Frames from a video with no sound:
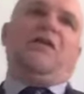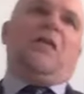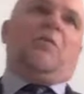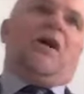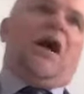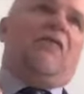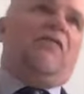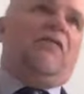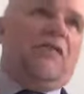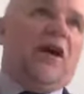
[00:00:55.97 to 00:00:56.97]
that we have
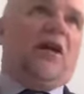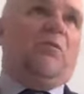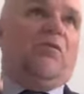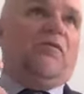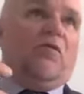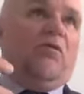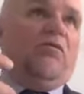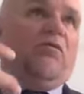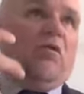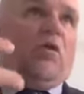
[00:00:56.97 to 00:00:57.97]
available for
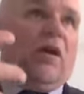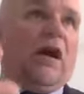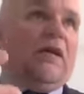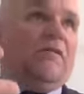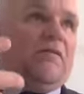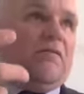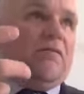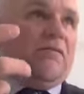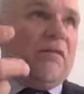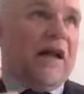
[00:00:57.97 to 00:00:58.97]
looking at
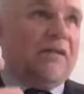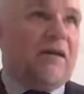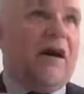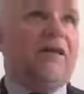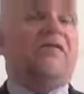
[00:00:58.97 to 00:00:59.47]
that kind